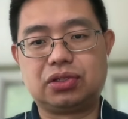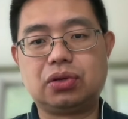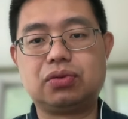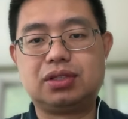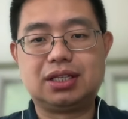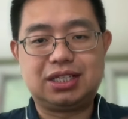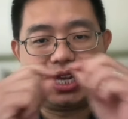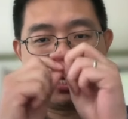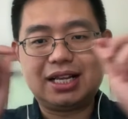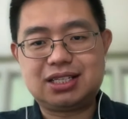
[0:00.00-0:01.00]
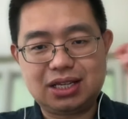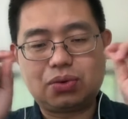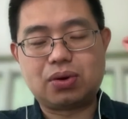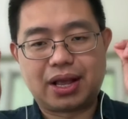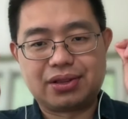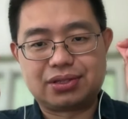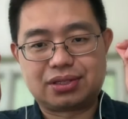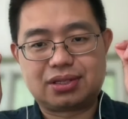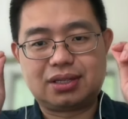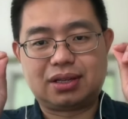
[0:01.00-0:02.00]
So the DNA
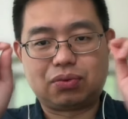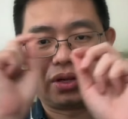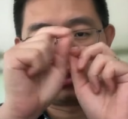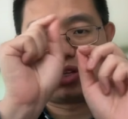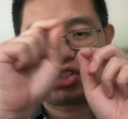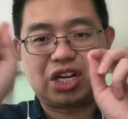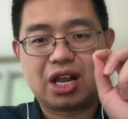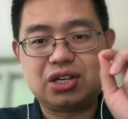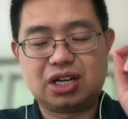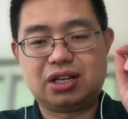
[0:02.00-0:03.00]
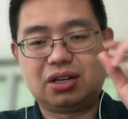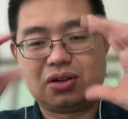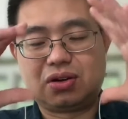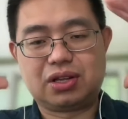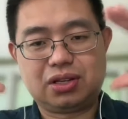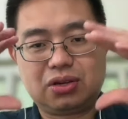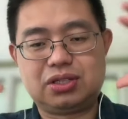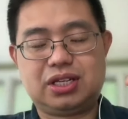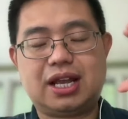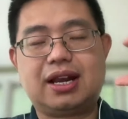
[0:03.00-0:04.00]
sequence, what's changing in your
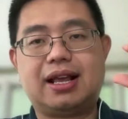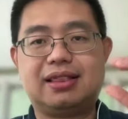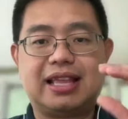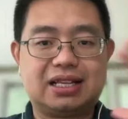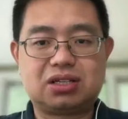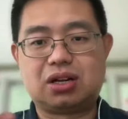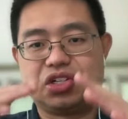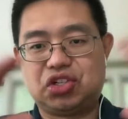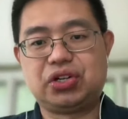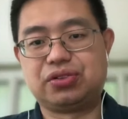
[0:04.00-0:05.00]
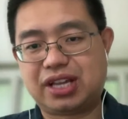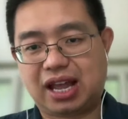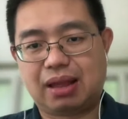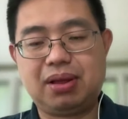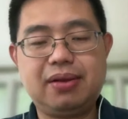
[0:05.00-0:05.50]
DNA, that's called genotype.